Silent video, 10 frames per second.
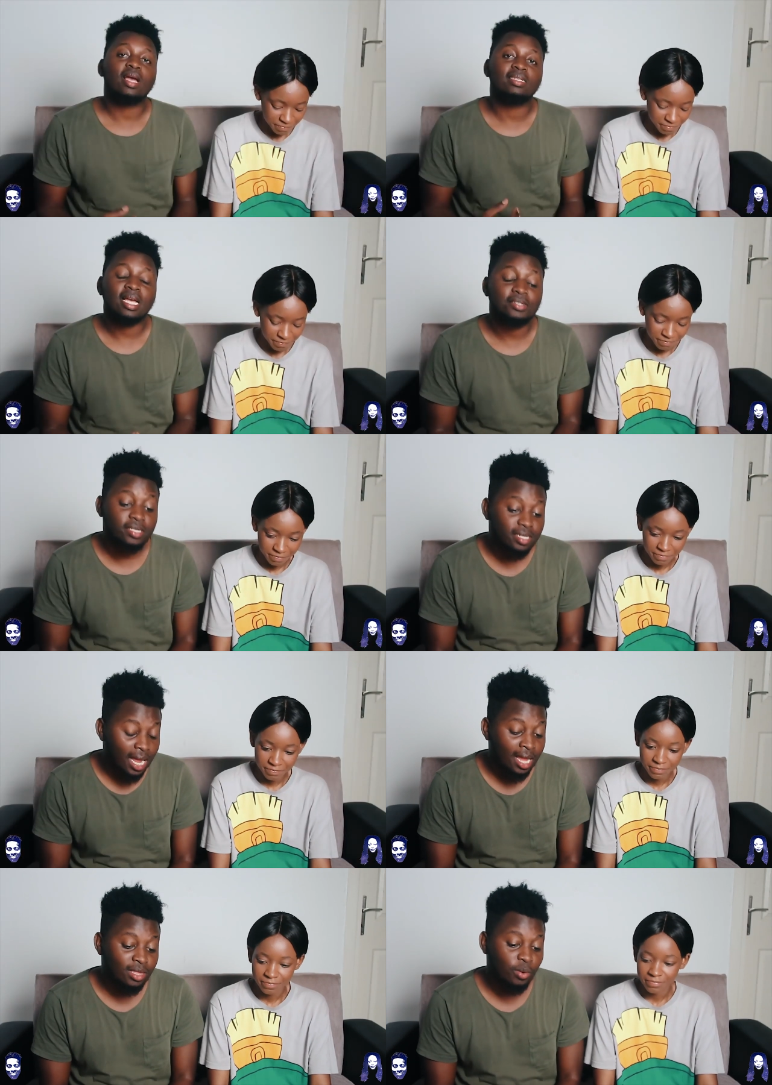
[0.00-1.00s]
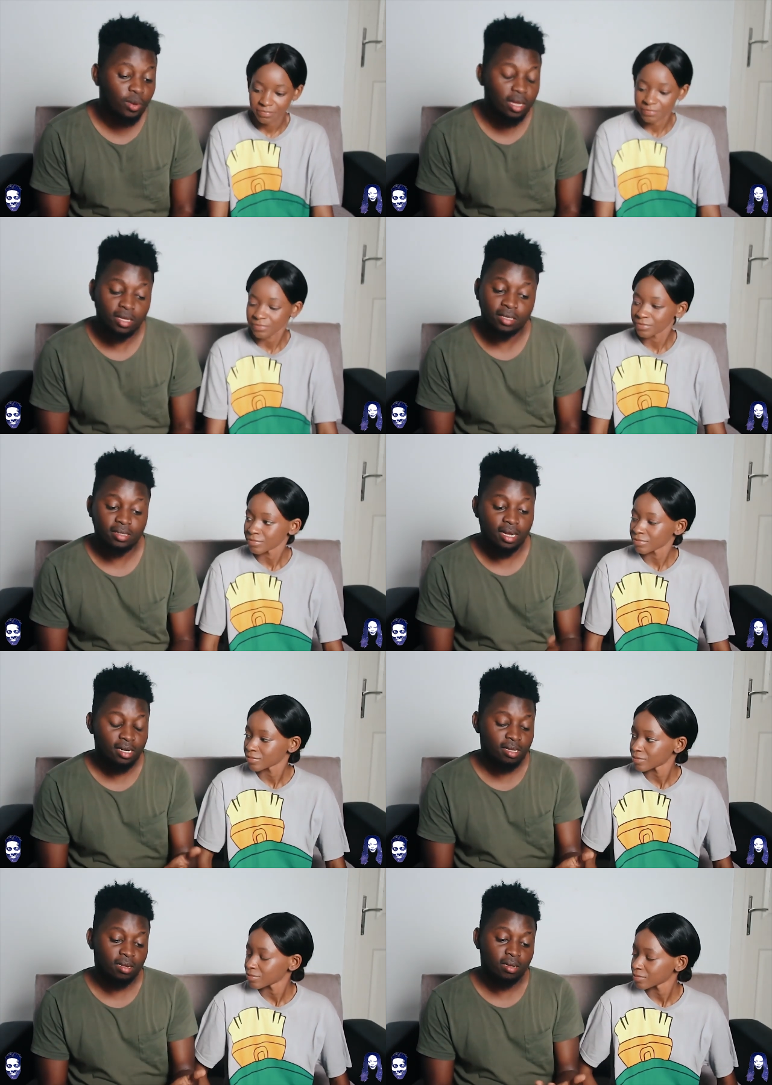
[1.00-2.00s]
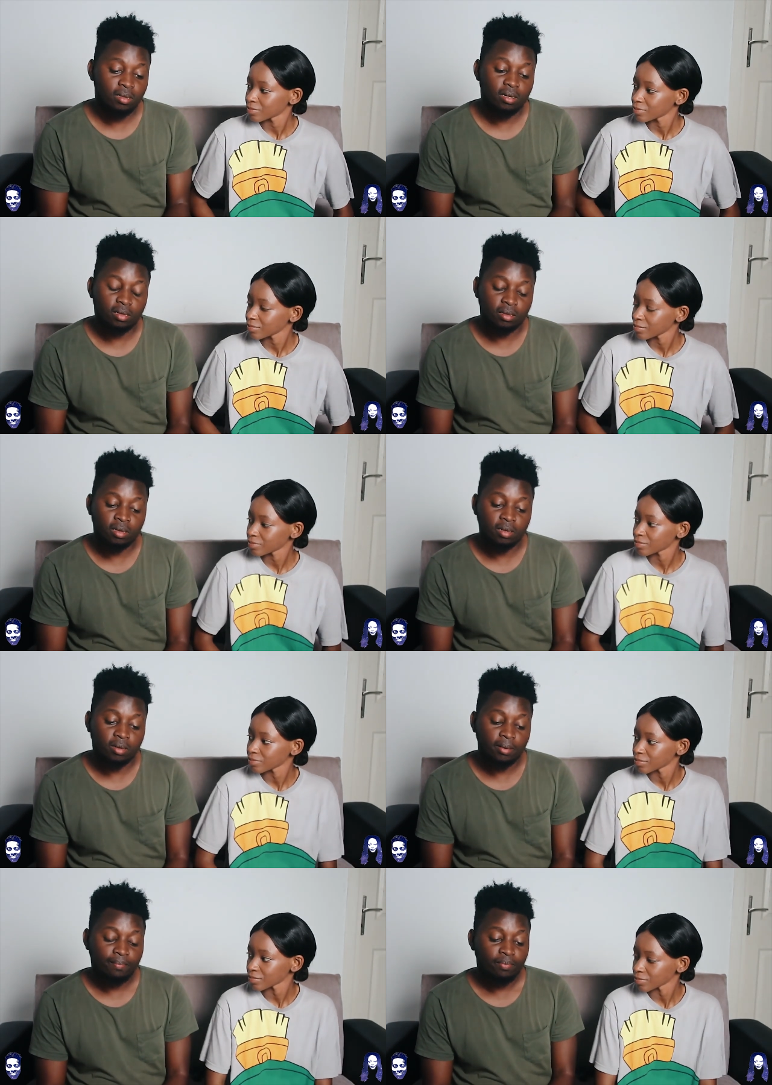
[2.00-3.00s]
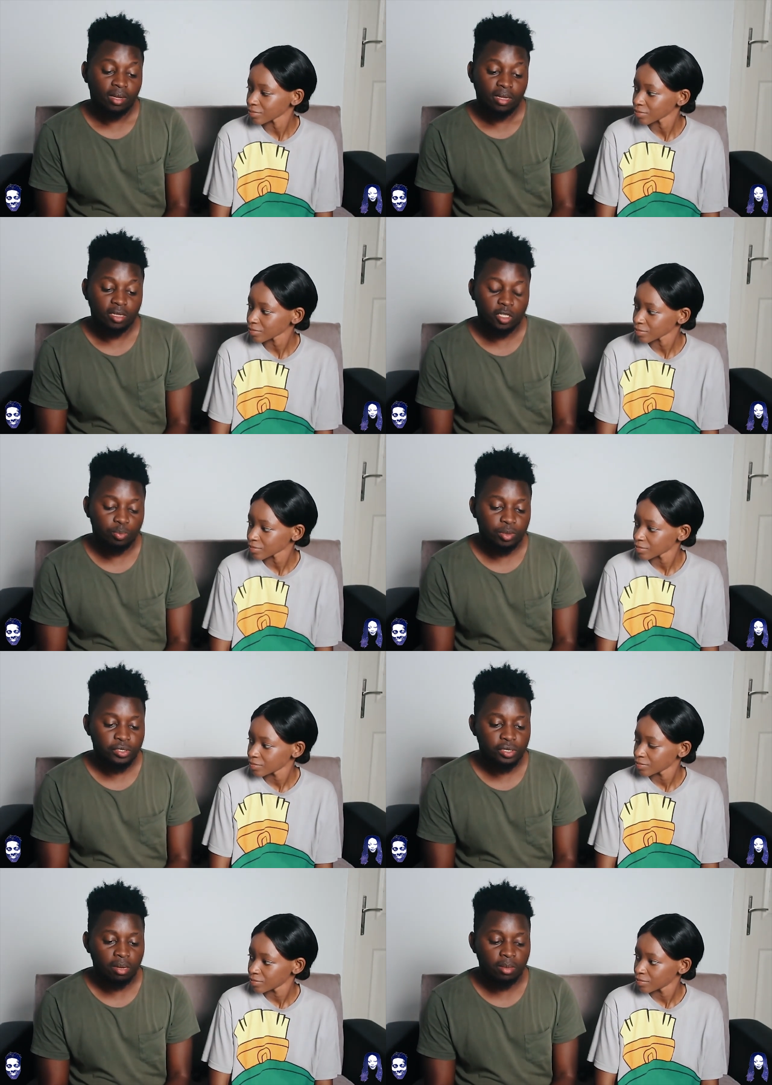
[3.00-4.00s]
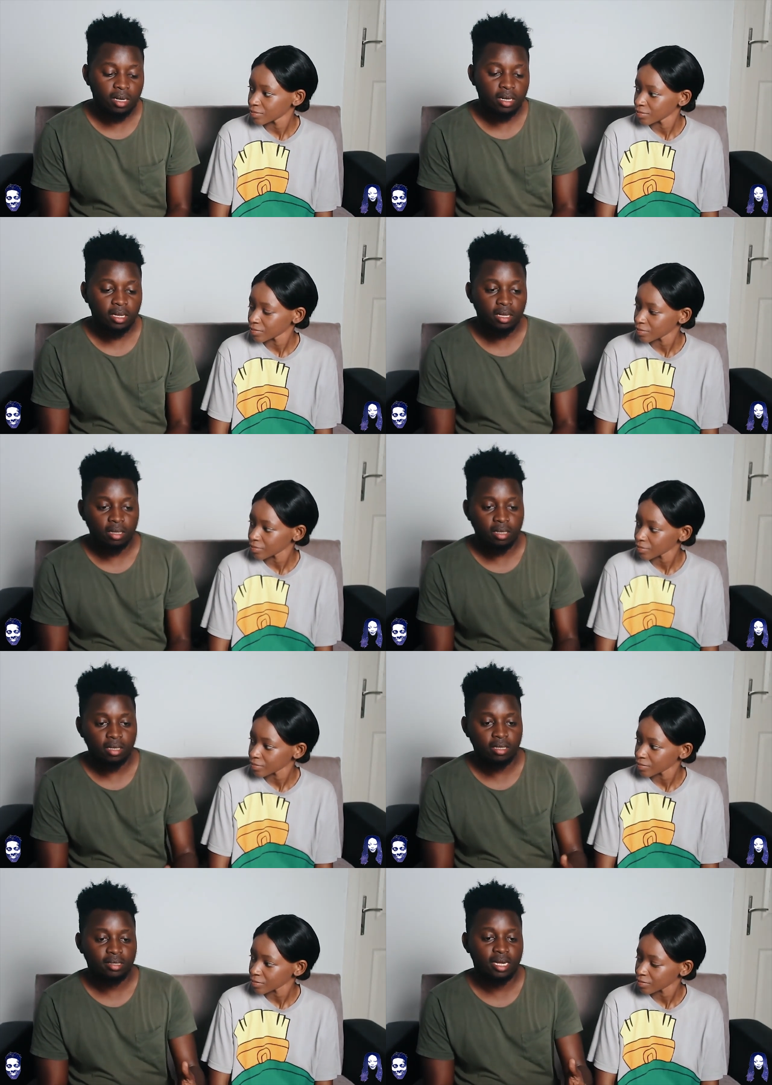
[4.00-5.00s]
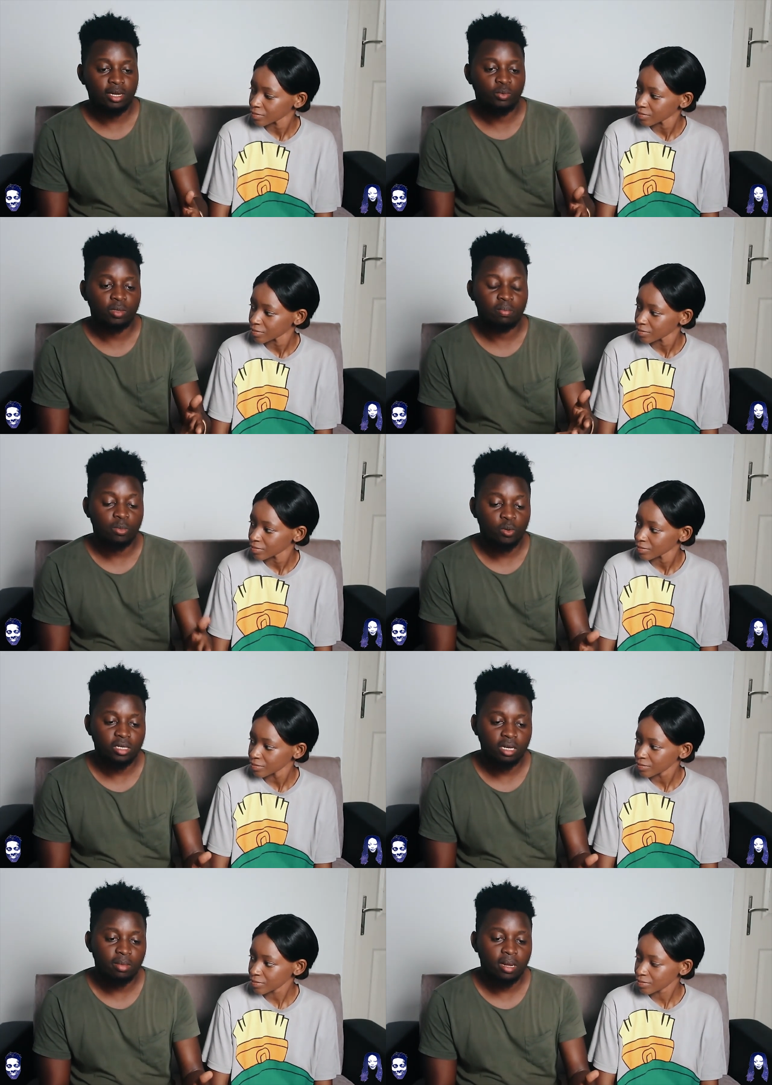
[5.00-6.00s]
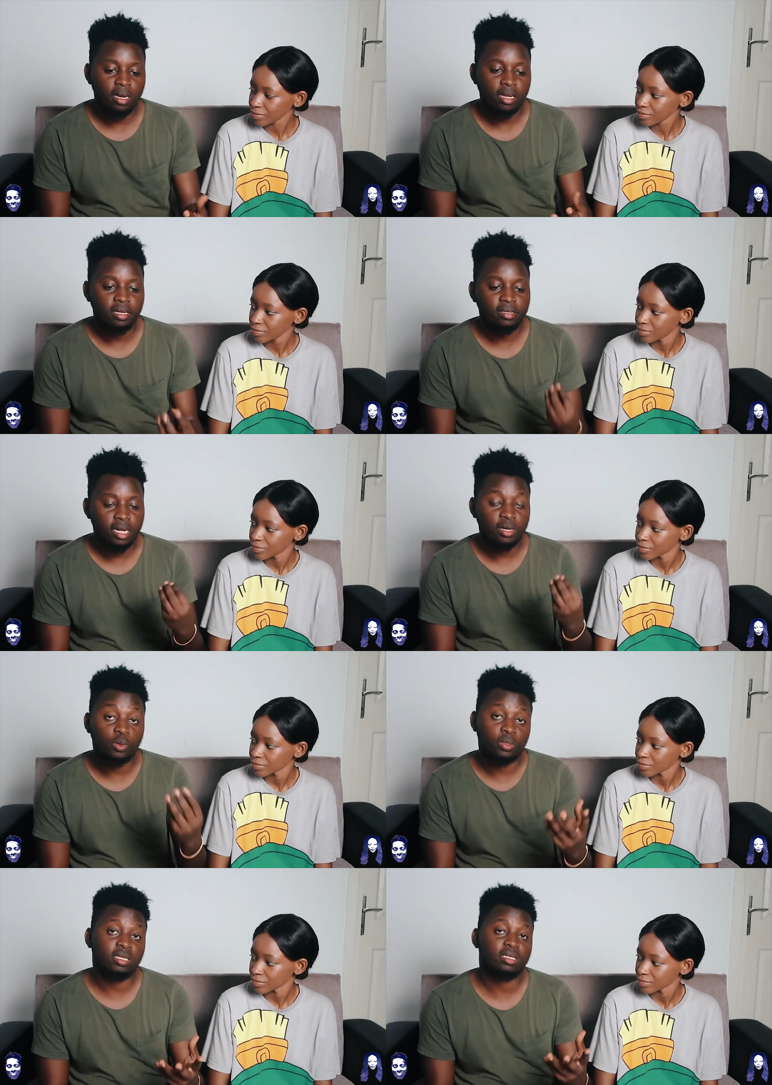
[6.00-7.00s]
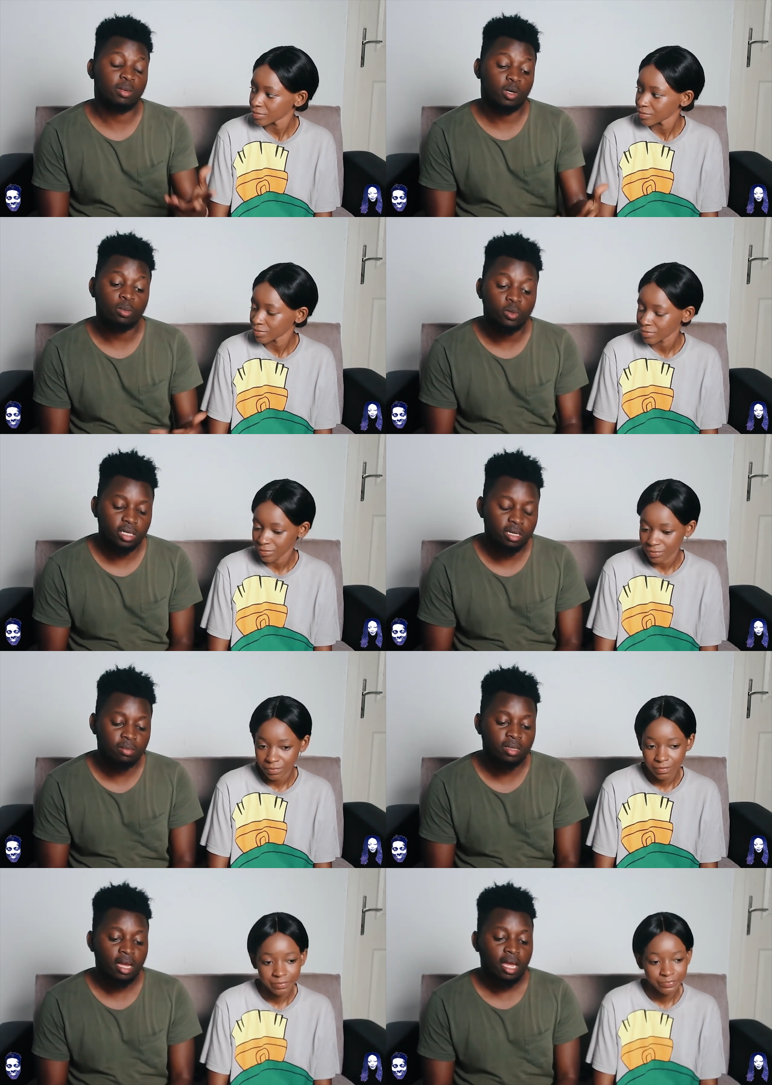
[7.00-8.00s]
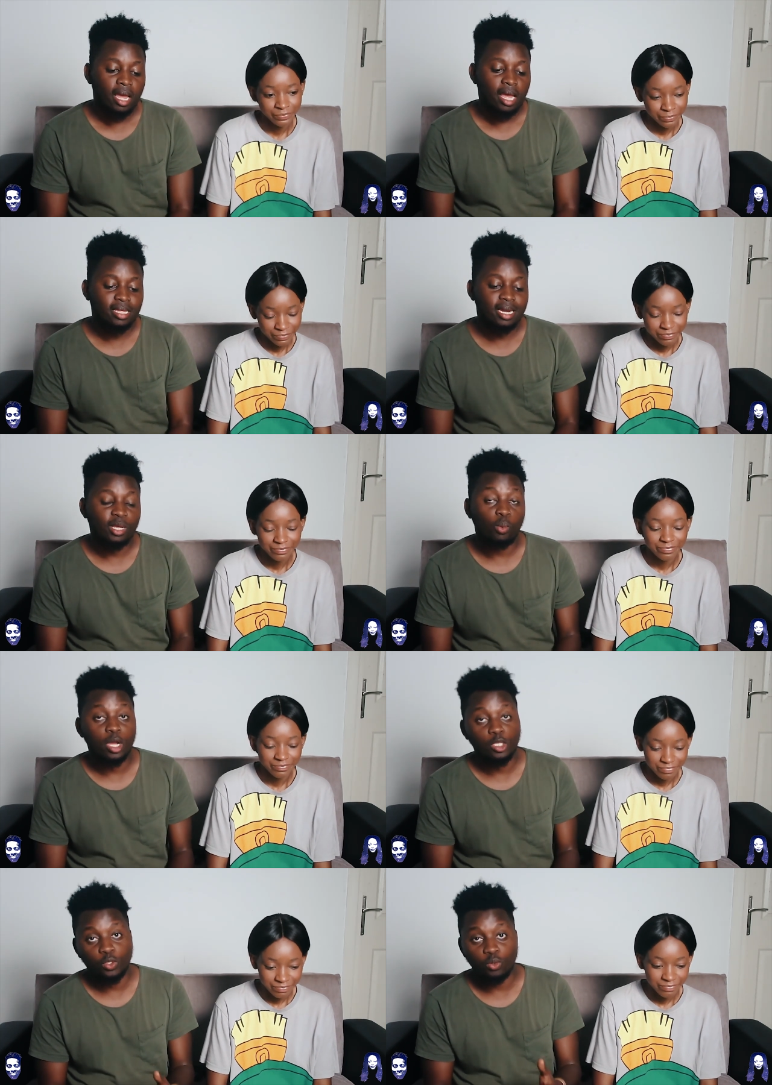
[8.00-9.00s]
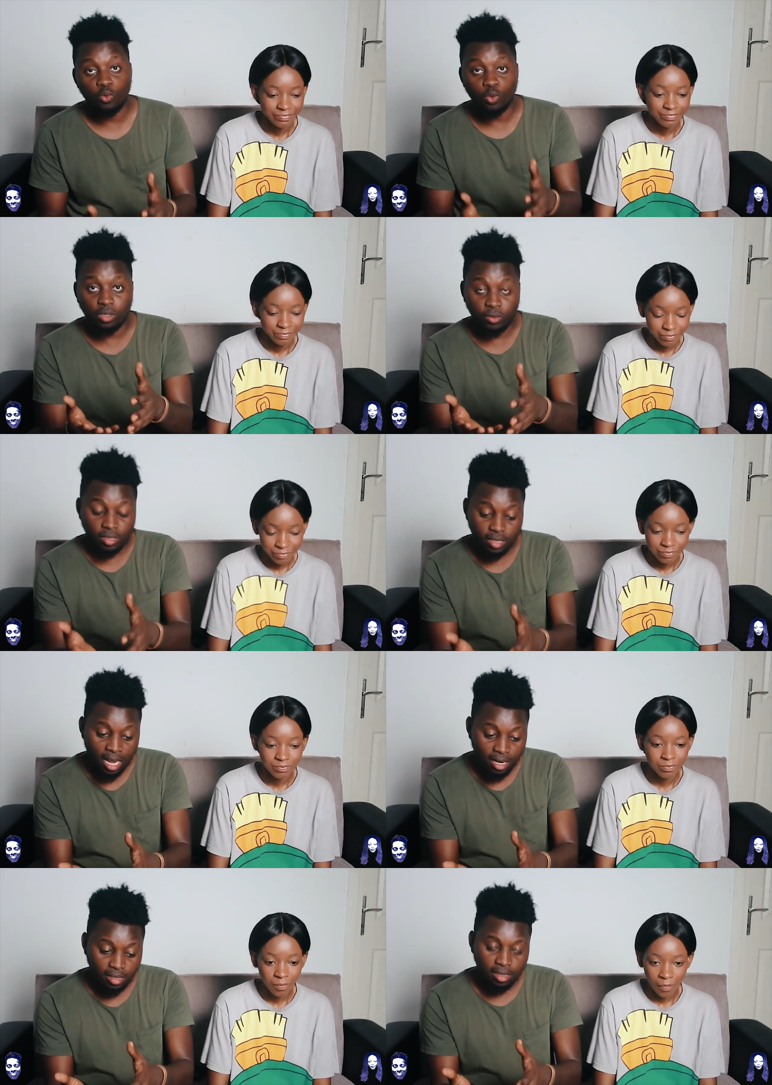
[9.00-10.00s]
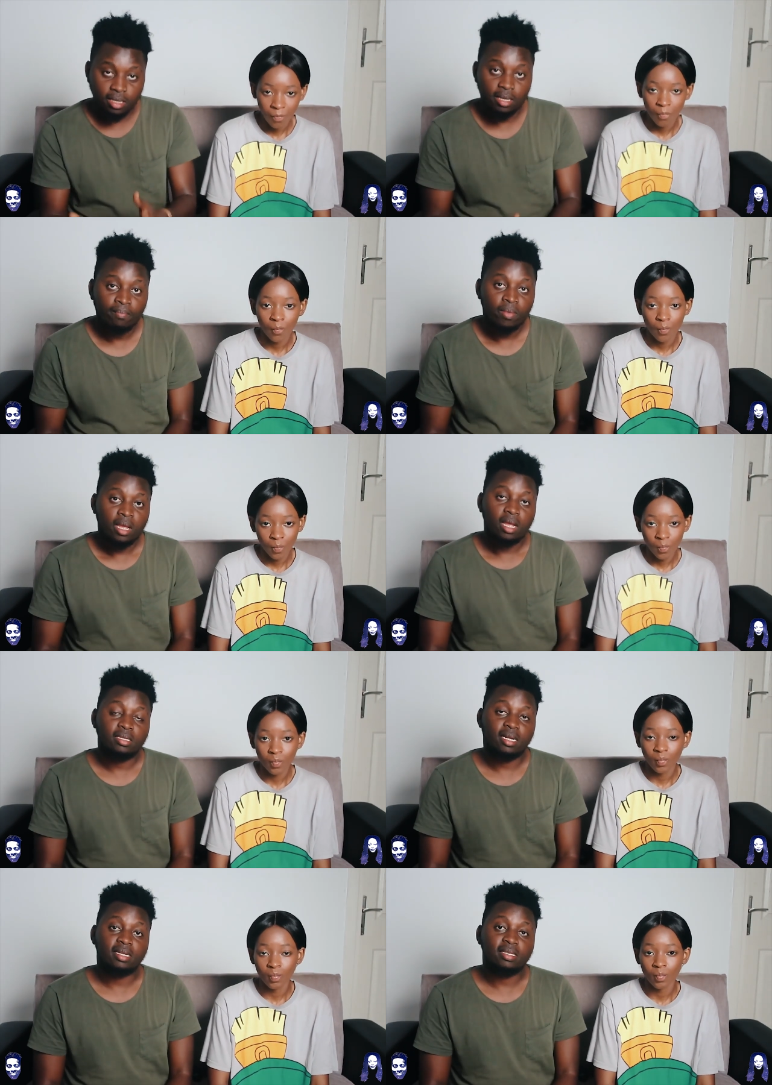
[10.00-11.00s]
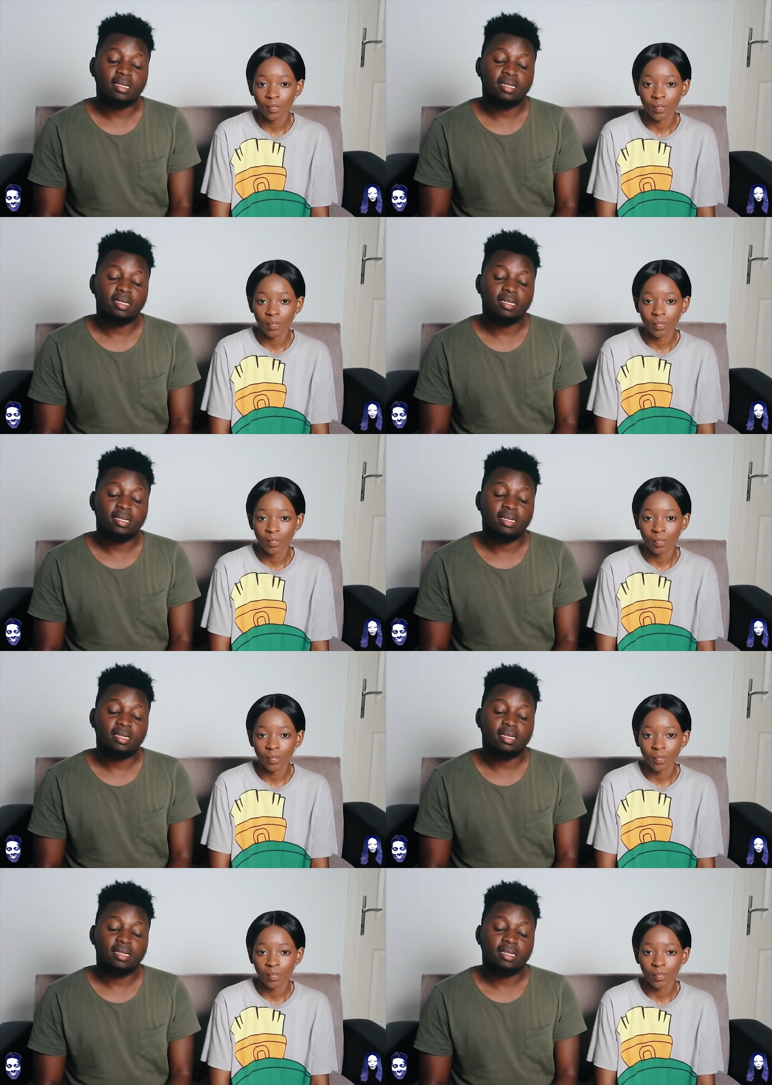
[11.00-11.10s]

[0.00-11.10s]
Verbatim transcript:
Speaker 1: guys, I just like the way he started the, the, the, the speech. I mean, he, he started with Muslim, and he said good things about Muslims, and then he went to Christianity, and started